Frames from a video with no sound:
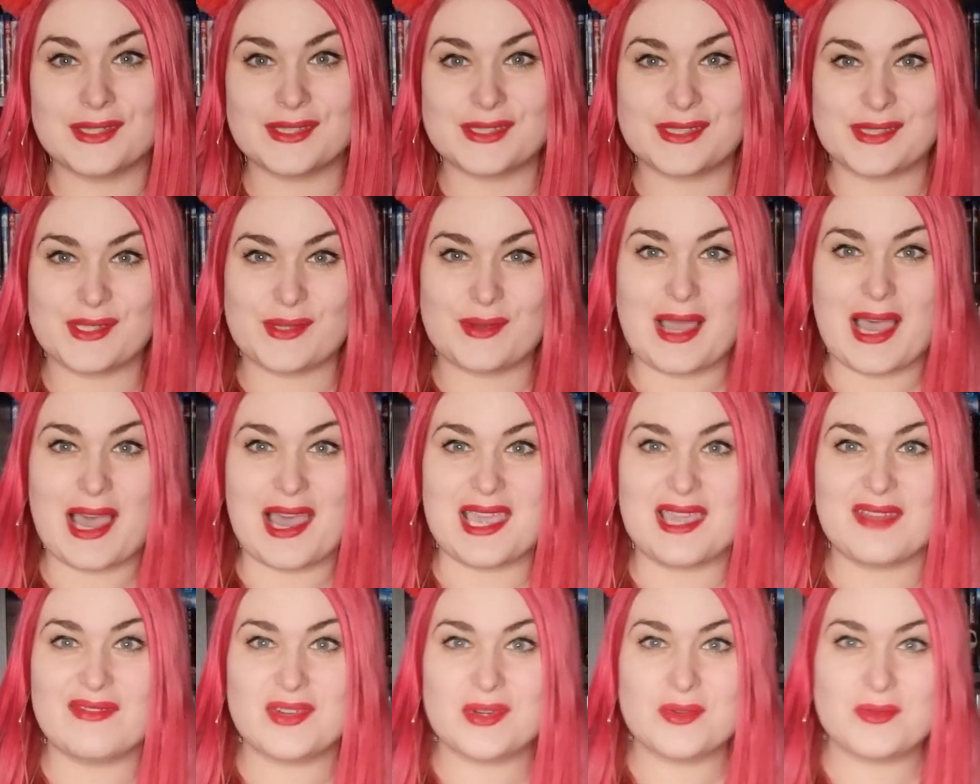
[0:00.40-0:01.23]
So hi
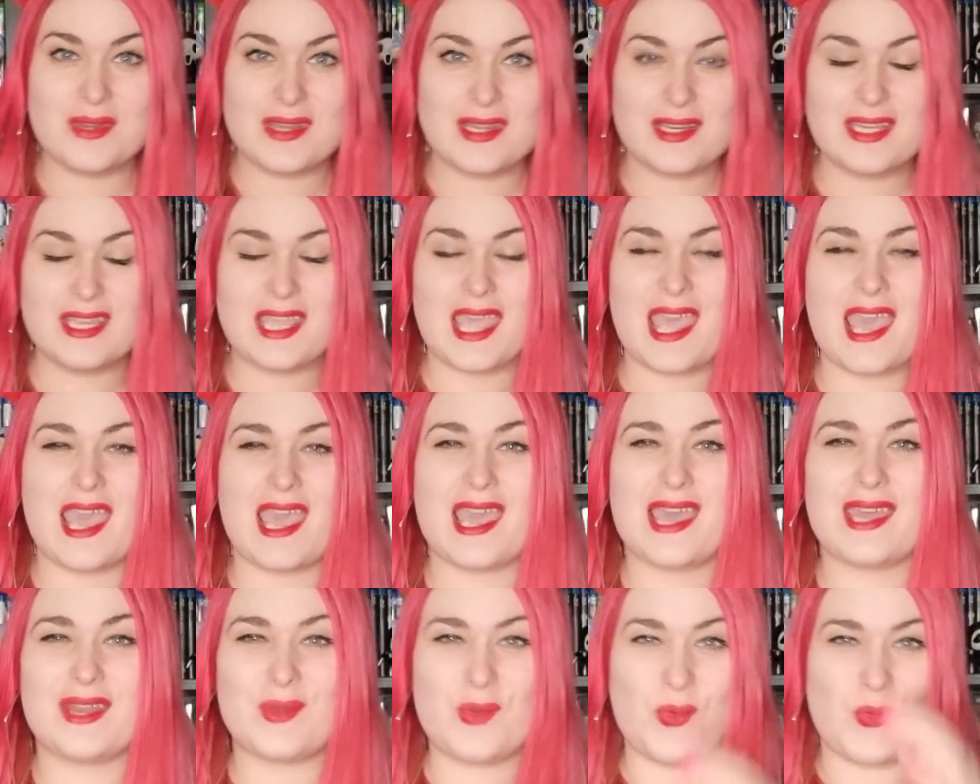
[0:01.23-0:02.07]
everyone
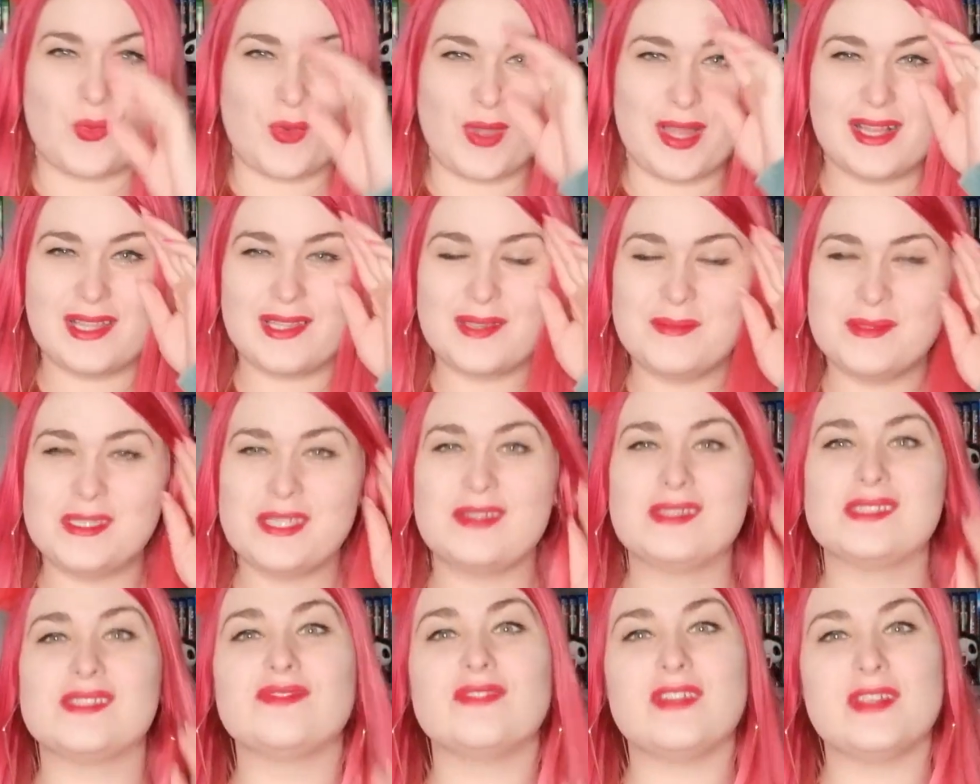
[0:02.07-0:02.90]
and welcome to
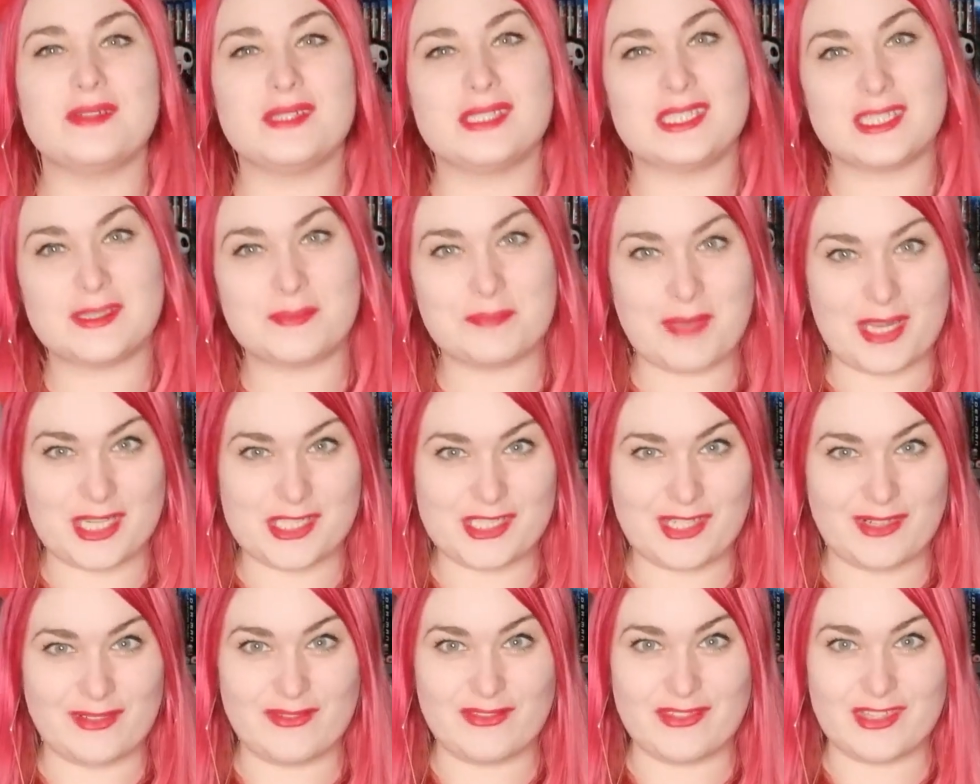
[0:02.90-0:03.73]
this very
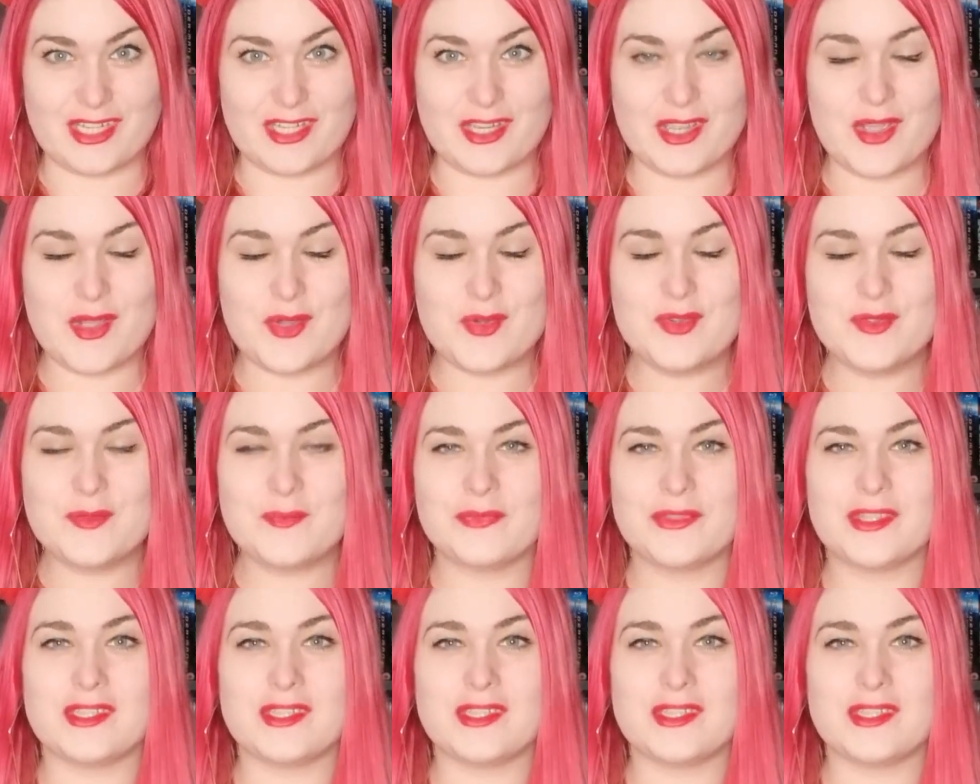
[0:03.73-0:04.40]
special video.